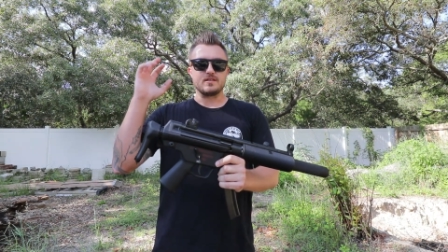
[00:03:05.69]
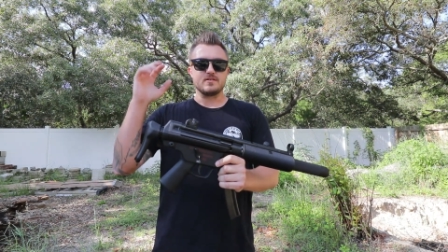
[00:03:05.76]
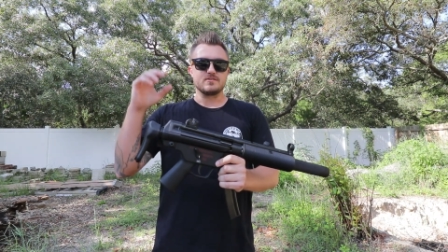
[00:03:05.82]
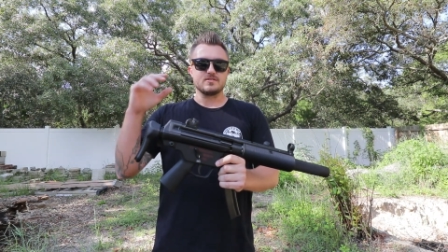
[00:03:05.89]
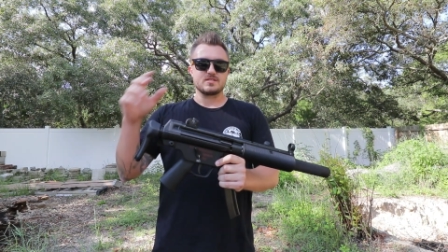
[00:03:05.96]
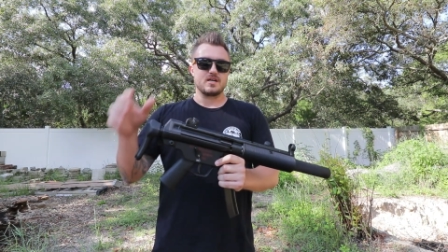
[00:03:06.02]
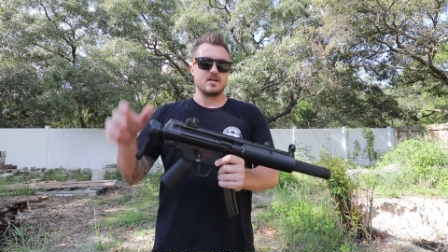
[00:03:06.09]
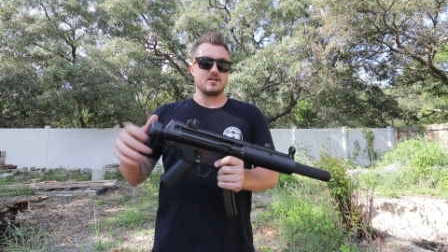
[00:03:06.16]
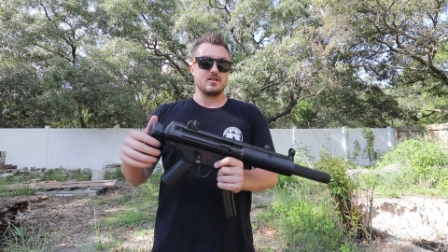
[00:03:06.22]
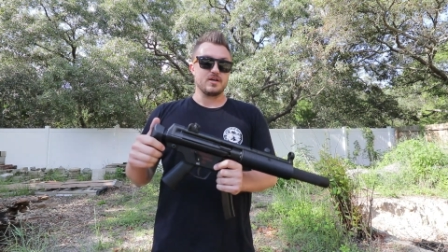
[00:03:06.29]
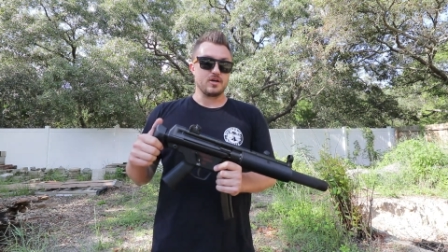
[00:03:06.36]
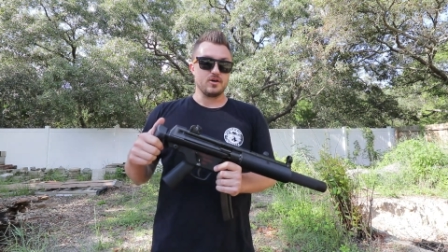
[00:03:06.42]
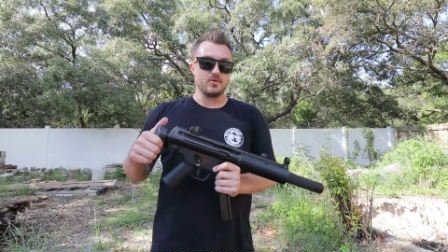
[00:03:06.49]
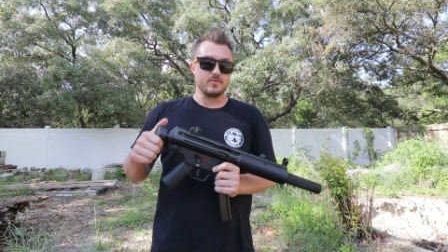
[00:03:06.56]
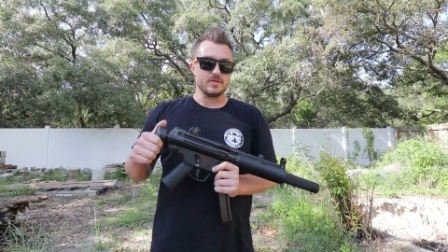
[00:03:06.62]
They're just kind of
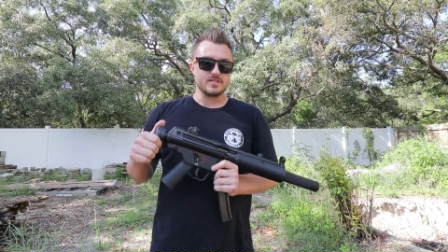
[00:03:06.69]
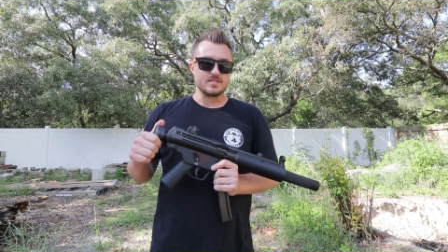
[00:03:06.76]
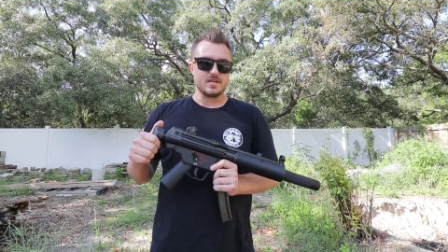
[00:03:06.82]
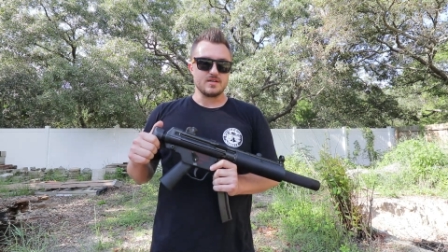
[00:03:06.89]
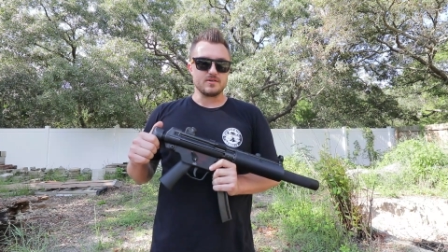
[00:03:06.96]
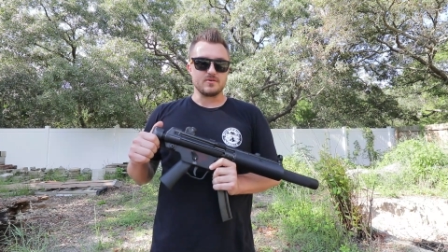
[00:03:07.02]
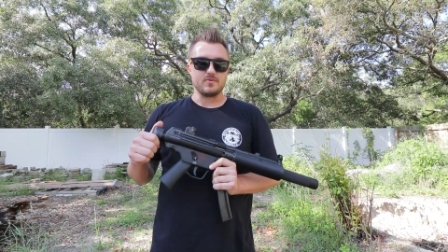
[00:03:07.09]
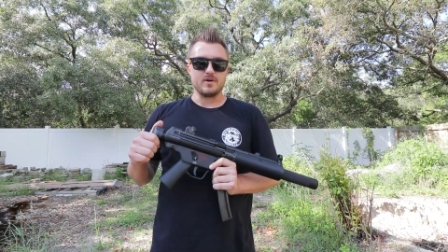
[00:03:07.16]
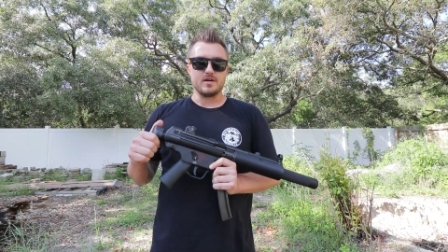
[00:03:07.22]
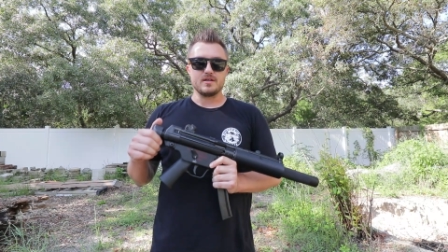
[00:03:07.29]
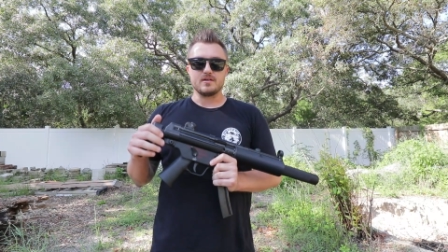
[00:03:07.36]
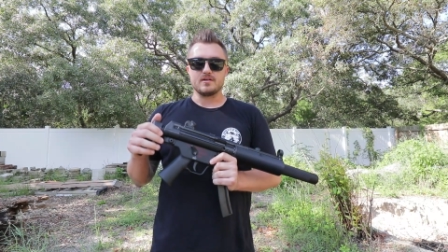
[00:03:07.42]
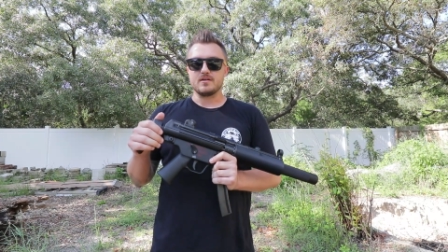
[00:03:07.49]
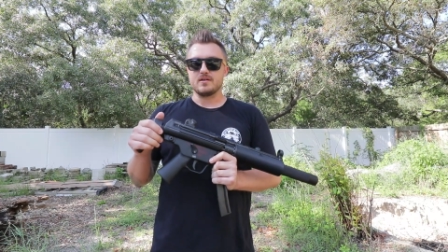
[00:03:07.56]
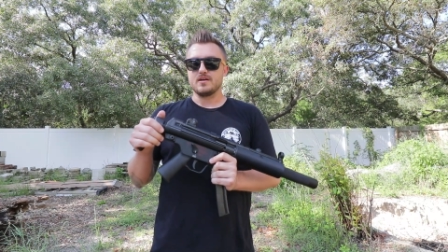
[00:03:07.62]
like, oh, which sounded quieter.